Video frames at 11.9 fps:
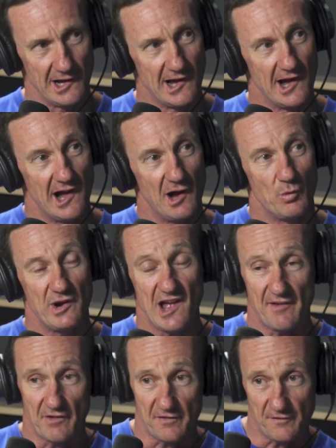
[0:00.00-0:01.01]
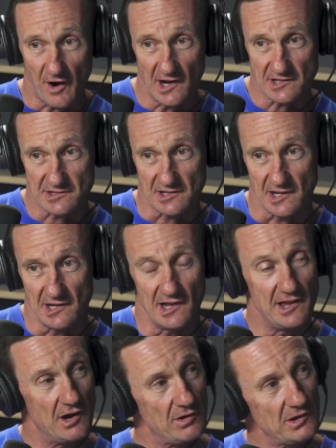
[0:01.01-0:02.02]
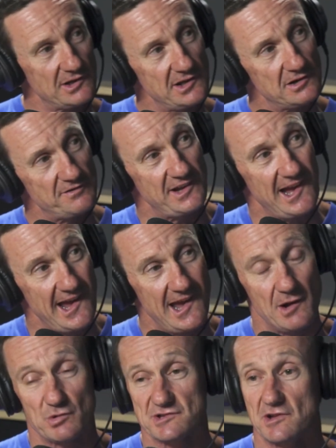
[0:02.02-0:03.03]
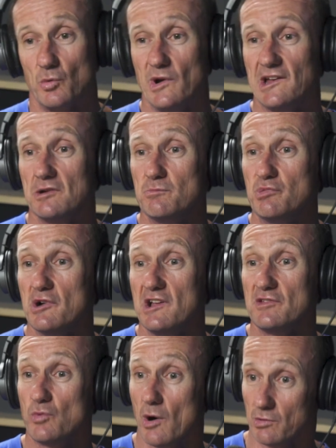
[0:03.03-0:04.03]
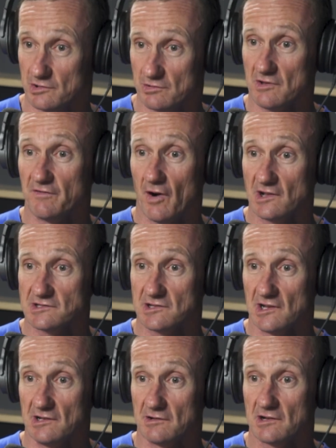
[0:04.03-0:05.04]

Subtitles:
Yeah. We'd have a fight scene, and the whole idea of the air was that we could breathe while we're doing the fight scene.